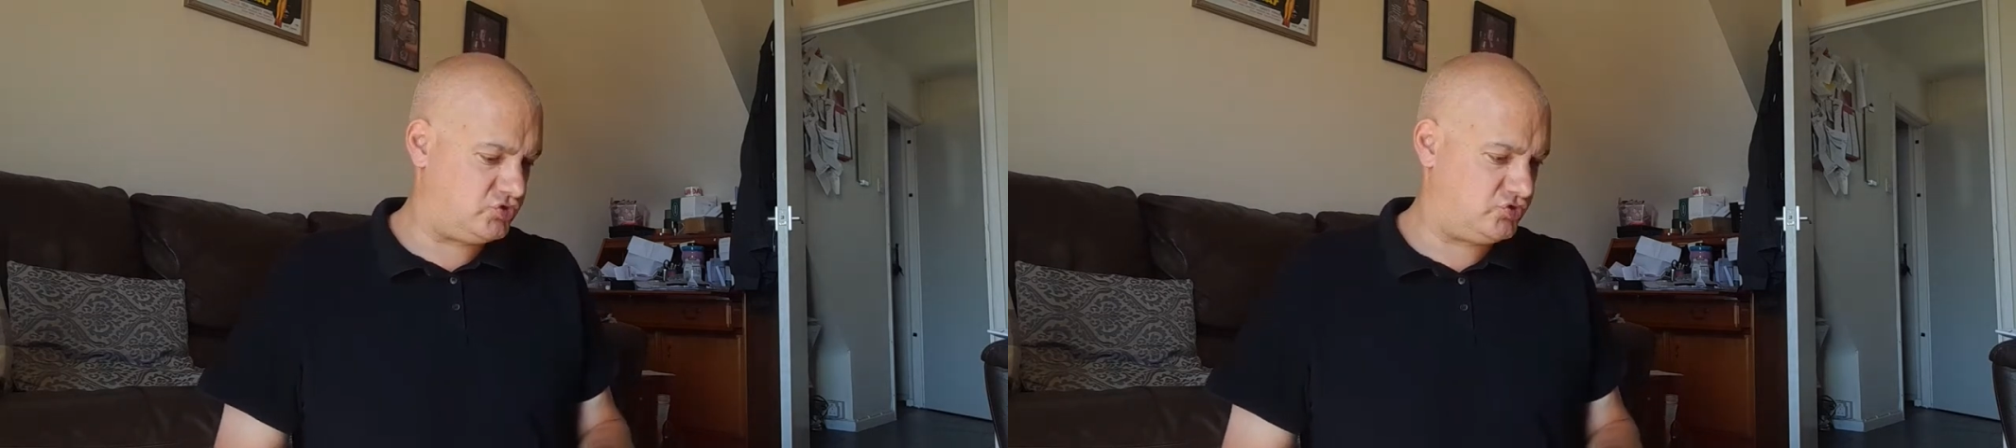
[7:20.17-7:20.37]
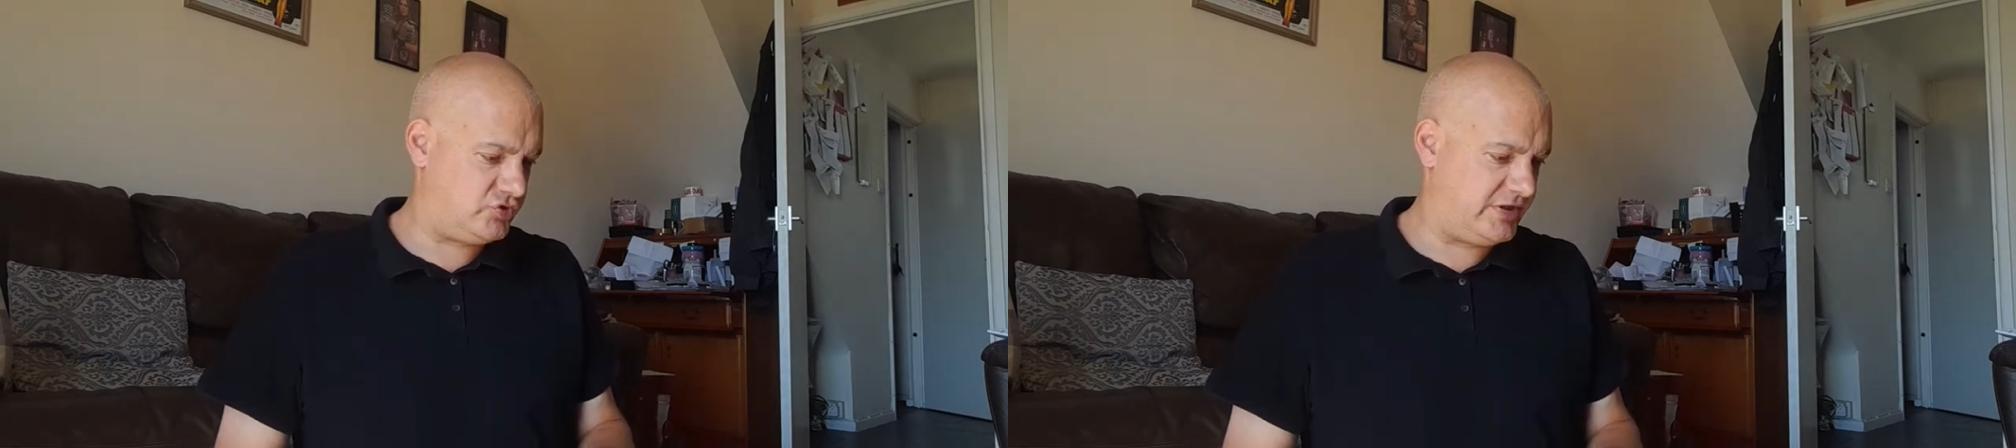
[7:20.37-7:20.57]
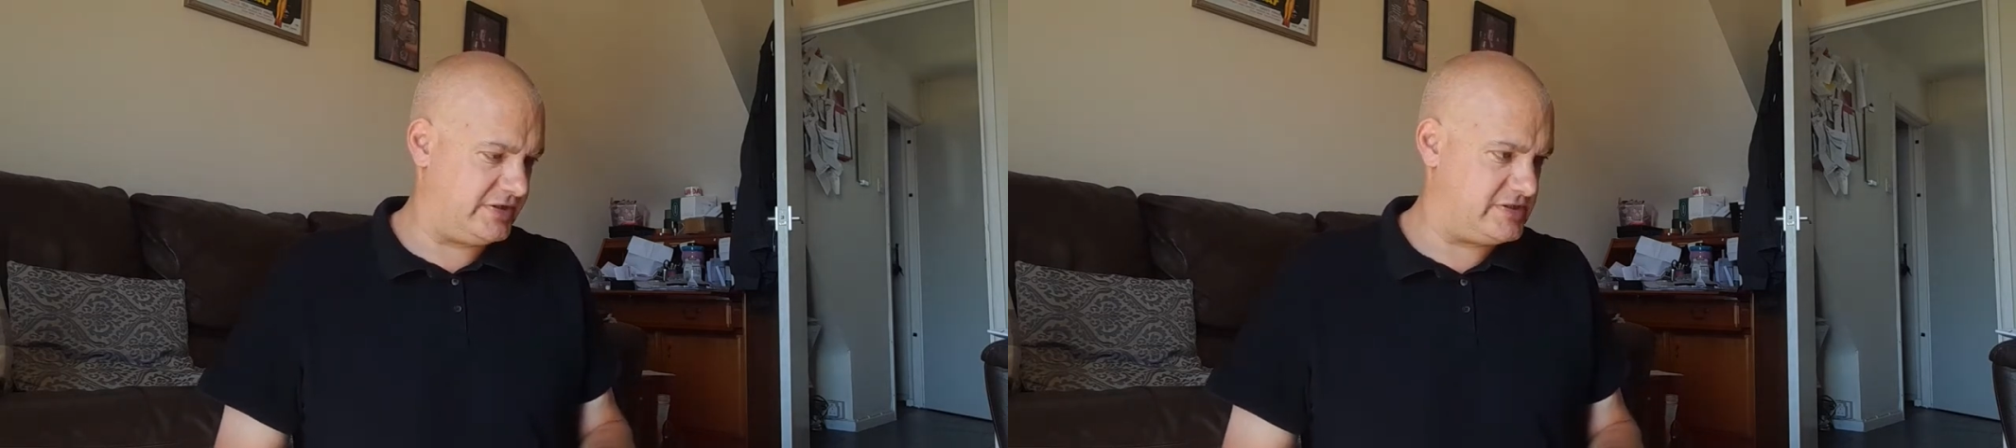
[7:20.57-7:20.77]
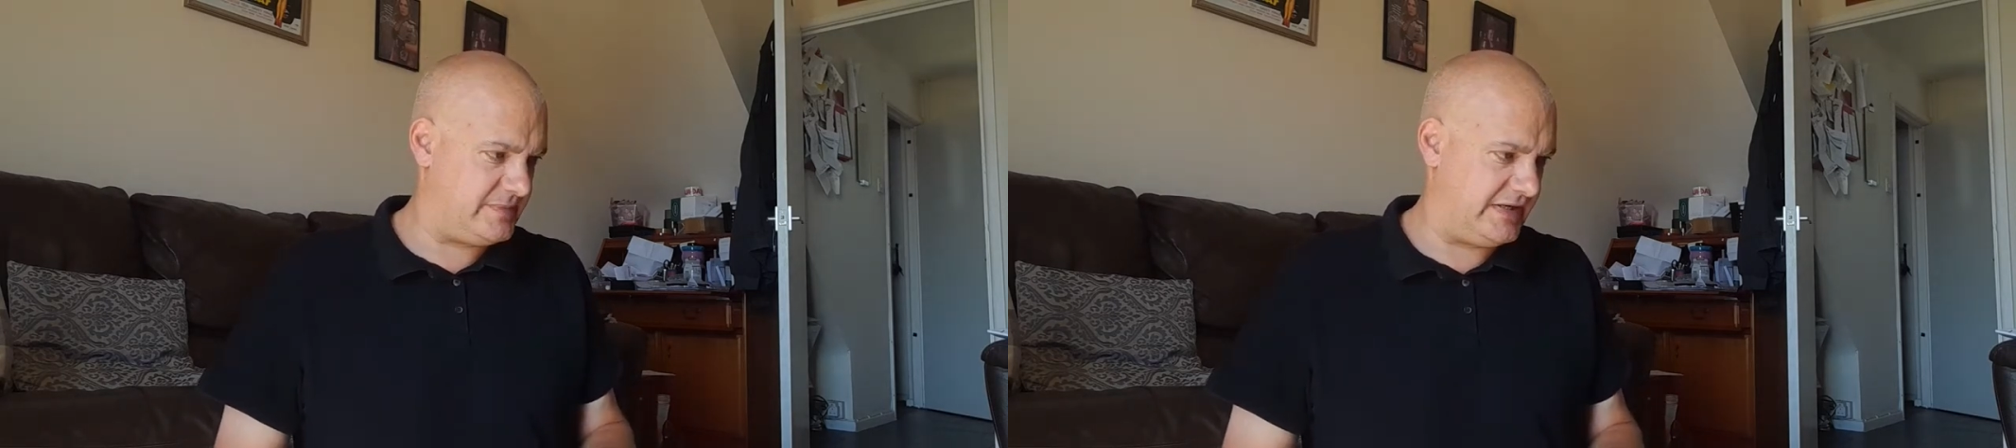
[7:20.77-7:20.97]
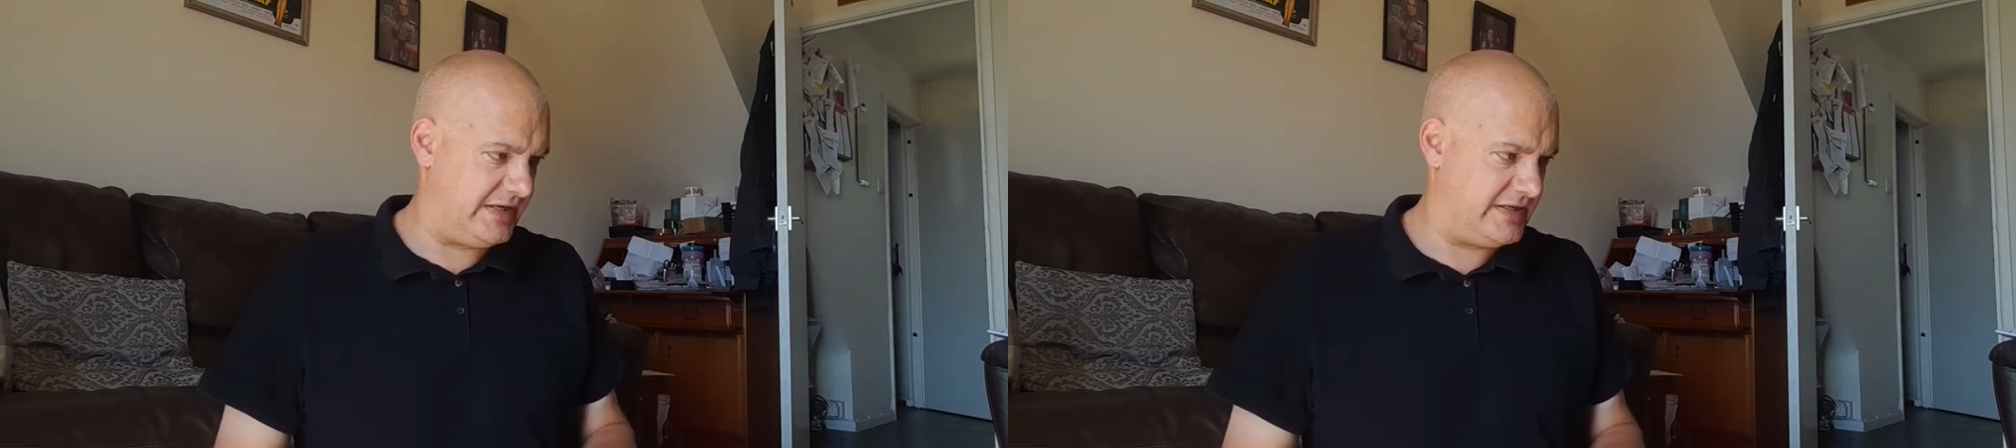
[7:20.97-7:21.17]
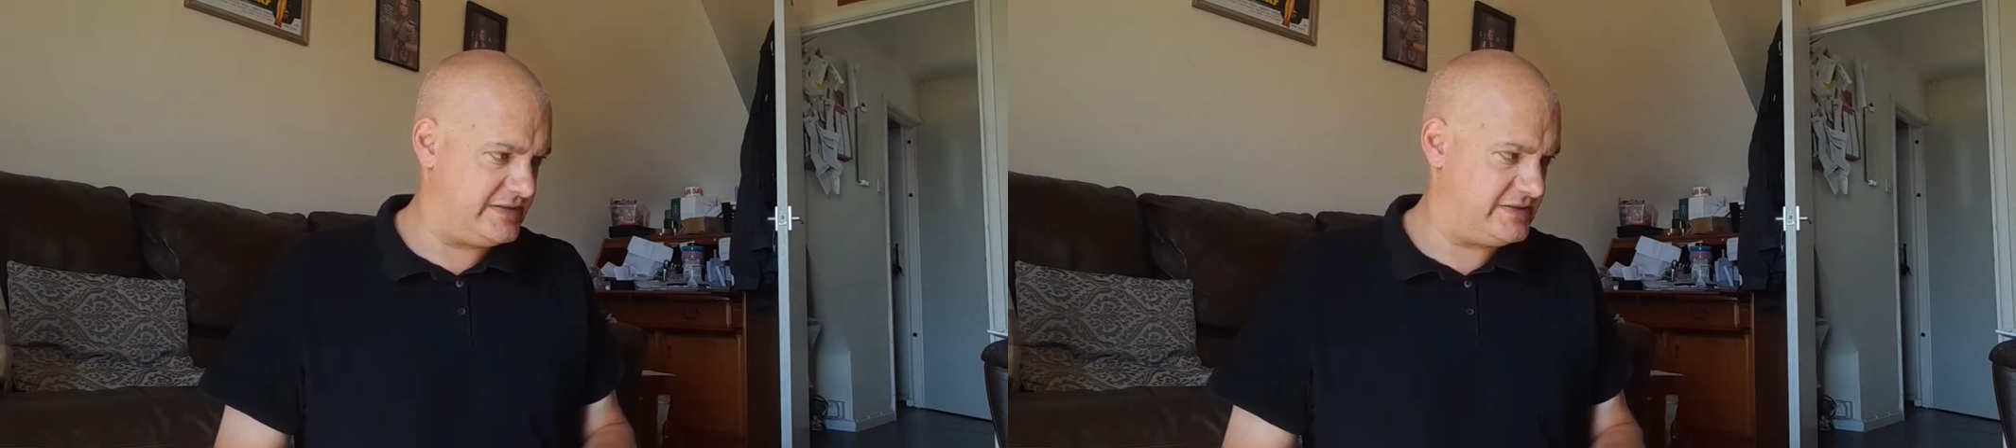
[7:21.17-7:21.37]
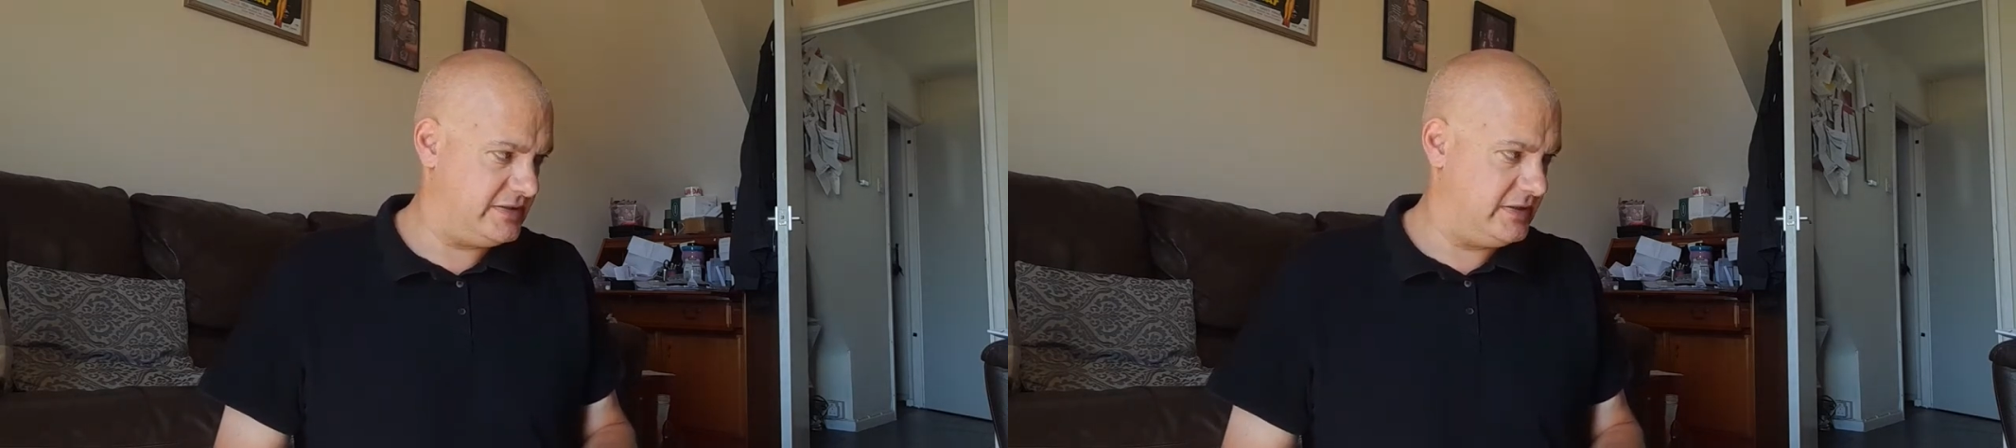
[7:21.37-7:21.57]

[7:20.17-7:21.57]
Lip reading: trigger speed is,